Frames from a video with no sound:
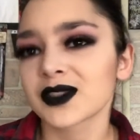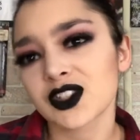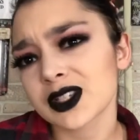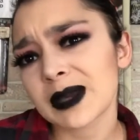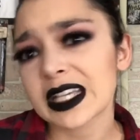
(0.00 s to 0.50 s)

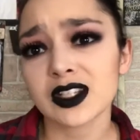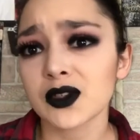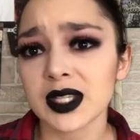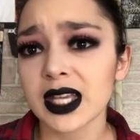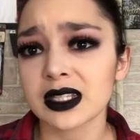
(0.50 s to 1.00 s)
just makes
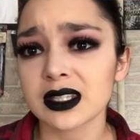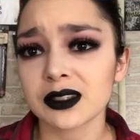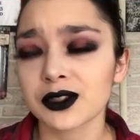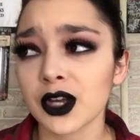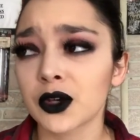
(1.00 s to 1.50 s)
no sense.
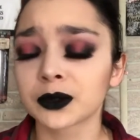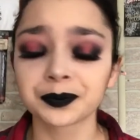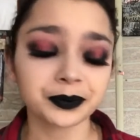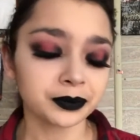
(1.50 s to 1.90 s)
So